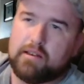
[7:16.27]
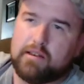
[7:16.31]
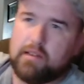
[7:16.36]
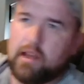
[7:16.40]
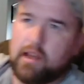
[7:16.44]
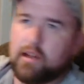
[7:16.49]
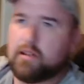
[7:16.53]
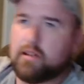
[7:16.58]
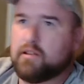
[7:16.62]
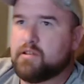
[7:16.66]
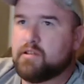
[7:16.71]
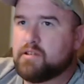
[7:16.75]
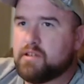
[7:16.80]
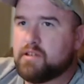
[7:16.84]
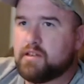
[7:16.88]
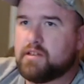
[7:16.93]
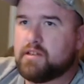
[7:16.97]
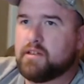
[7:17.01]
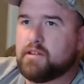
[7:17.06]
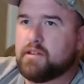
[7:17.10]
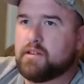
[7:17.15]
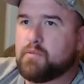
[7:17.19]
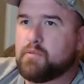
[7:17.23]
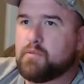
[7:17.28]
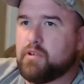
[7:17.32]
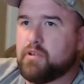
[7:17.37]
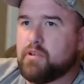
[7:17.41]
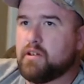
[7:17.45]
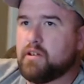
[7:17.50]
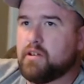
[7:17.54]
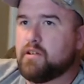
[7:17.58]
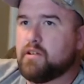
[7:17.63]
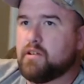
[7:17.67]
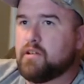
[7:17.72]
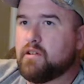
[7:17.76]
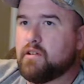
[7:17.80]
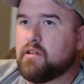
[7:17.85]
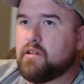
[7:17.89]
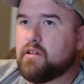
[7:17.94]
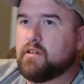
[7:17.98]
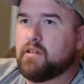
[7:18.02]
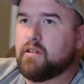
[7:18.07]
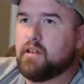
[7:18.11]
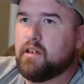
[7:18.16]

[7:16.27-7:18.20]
the iClear 16 is pretty good.